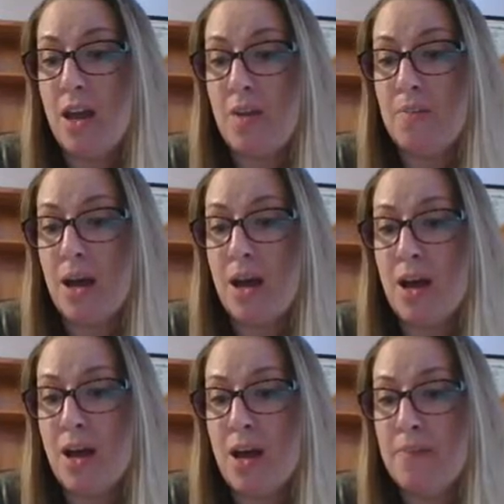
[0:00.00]

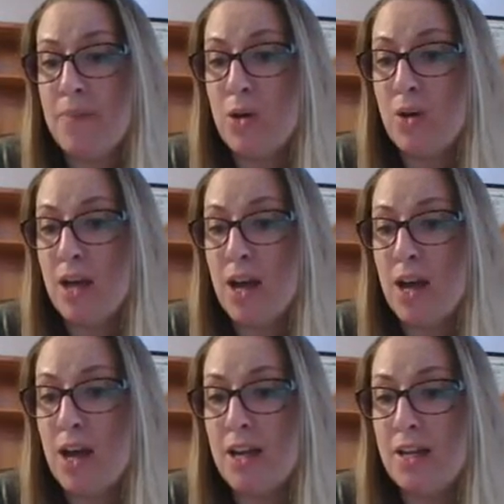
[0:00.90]

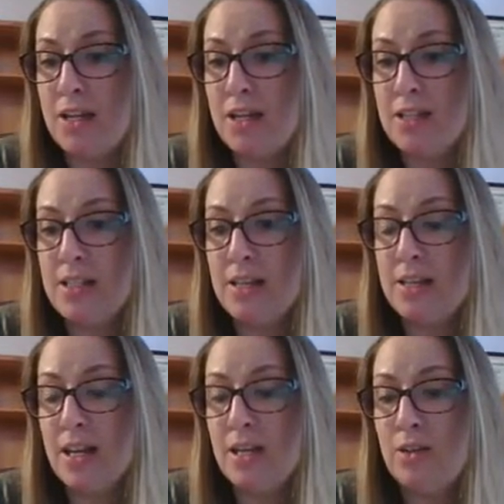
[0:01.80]
Mocha says,
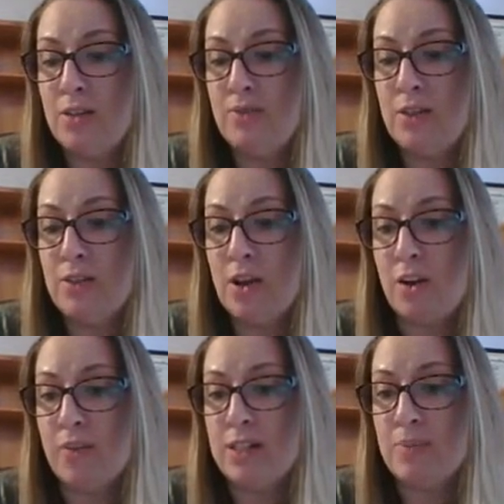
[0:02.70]
can you diffuse
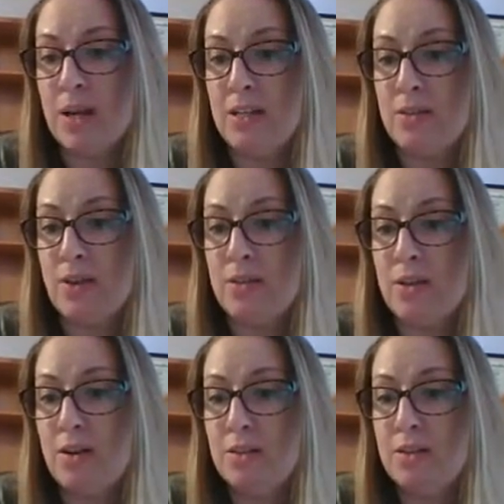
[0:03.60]
harvest spice around
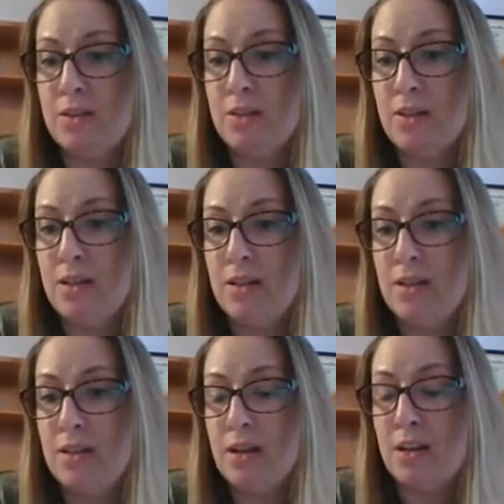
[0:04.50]
dogs?
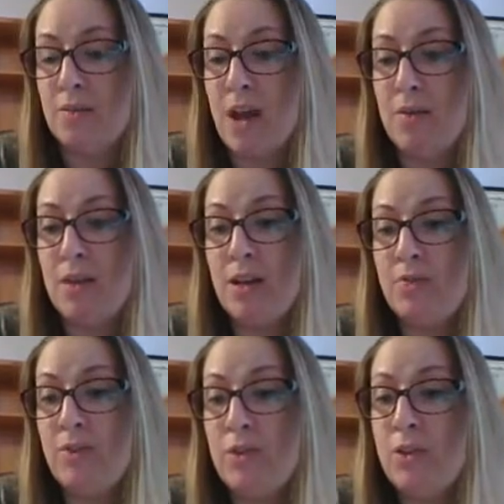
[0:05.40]

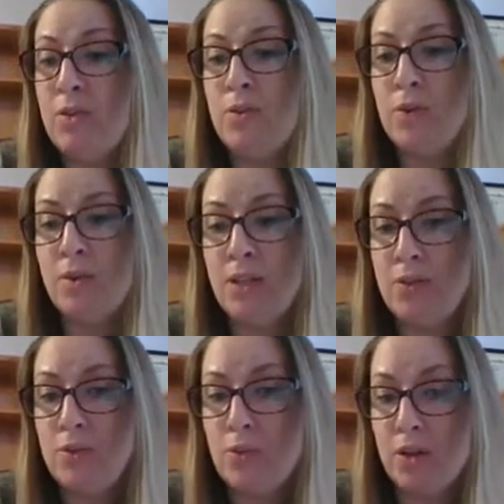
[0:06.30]
If you do, only
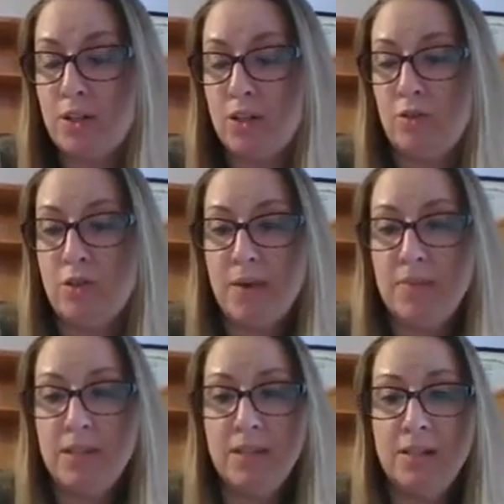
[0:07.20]
use 1 or 2
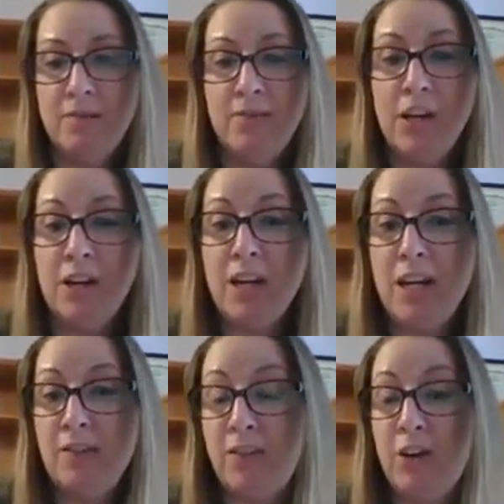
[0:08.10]
drops. It's a
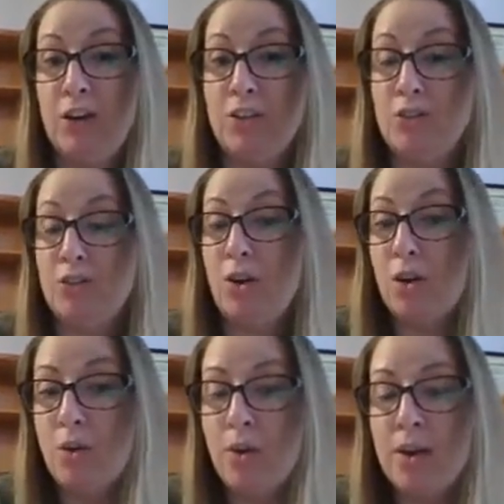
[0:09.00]
very, very
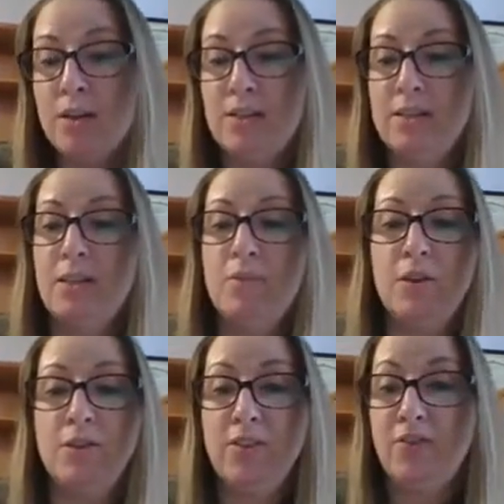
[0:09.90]
strong oil, and some
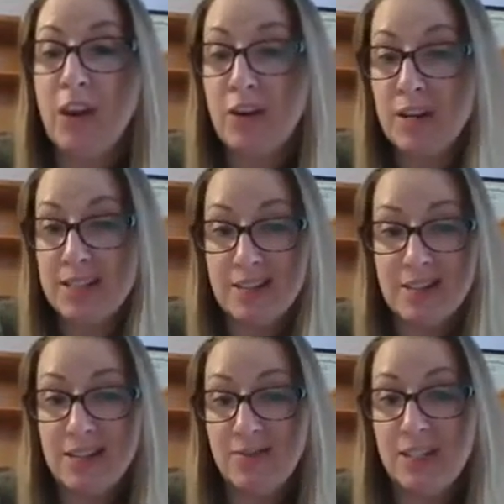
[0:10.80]
dogs are very
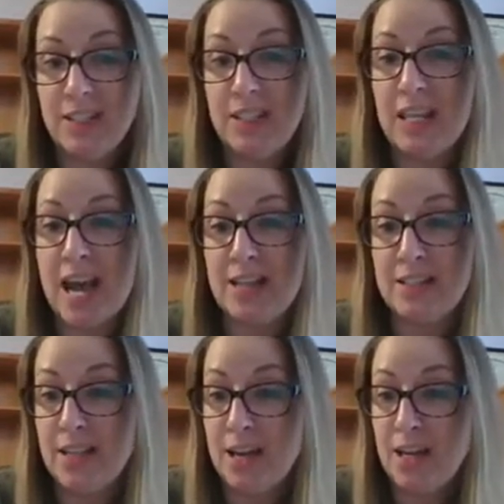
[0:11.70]
sensitive to the
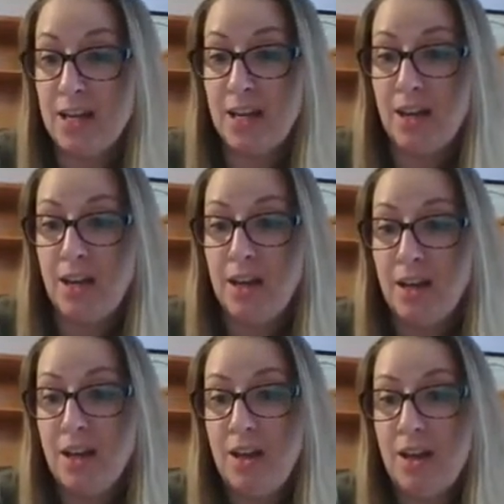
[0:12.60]
cassia in it.
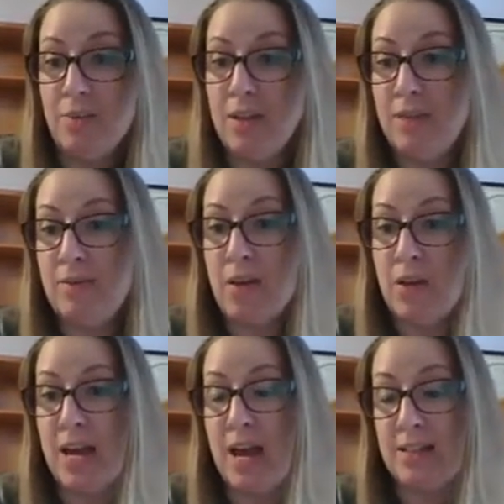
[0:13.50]
I believe that
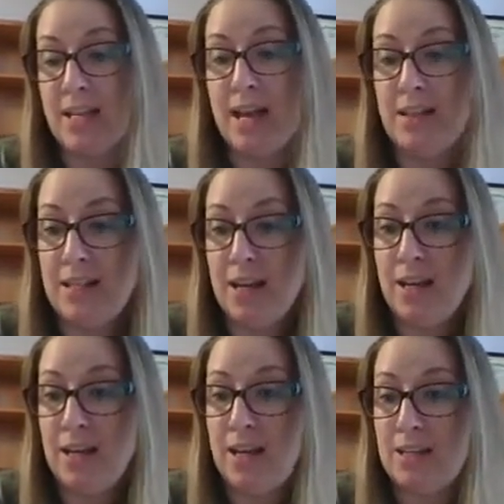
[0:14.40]
one has cassia
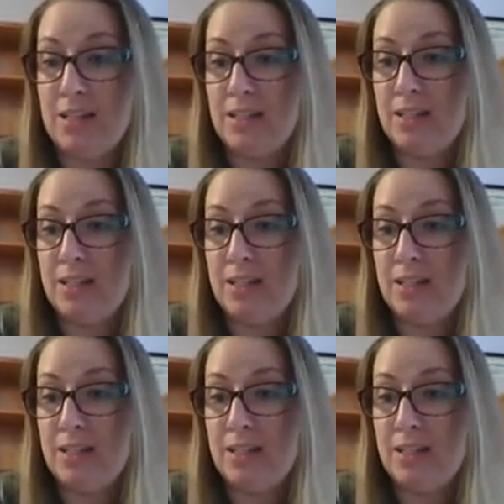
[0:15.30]
in it.